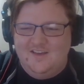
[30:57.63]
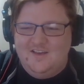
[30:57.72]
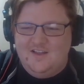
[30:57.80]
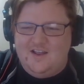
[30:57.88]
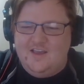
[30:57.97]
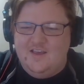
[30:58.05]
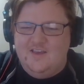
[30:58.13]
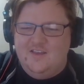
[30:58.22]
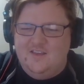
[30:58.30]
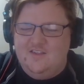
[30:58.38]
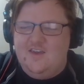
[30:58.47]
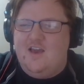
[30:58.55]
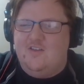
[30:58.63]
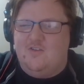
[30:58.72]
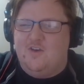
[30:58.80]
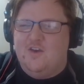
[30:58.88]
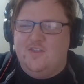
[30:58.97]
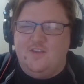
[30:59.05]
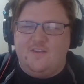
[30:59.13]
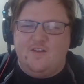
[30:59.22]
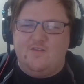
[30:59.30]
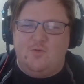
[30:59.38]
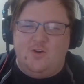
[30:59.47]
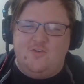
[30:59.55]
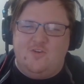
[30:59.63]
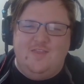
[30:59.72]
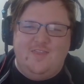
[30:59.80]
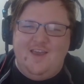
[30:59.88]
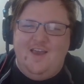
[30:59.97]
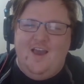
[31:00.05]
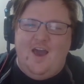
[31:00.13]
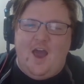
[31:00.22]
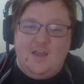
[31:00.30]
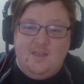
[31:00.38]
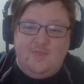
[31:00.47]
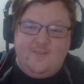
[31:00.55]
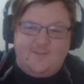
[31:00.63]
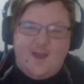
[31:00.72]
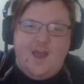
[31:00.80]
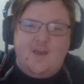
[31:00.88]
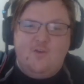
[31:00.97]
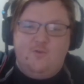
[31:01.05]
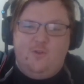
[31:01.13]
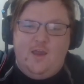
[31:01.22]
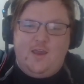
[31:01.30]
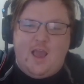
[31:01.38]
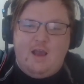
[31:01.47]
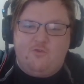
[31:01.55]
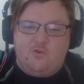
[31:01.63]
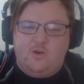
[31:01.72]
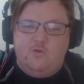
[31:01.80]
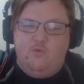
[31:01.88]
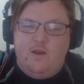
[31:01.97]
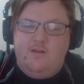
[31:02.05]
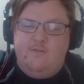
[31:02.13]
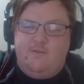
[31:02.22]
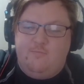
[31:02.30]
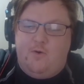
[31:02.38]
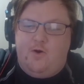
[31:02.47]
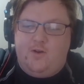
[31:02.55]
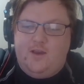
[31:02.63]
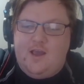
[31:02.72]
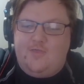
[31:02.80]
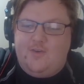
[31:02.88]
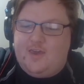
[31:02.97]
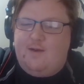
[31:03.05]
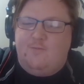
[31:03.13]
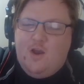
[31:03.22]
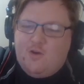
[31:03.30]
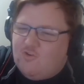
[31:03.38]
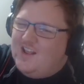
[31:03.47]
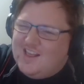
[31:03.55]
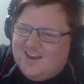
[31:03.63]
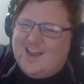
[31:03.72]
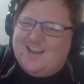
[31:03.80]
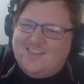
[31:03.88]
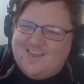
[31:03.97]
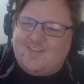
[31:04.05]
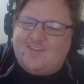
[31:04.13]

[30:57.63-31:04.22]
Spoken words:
Like, yeah, just these guys are more interesting. This guy who, like, after he wins is barking at the camera. I really like this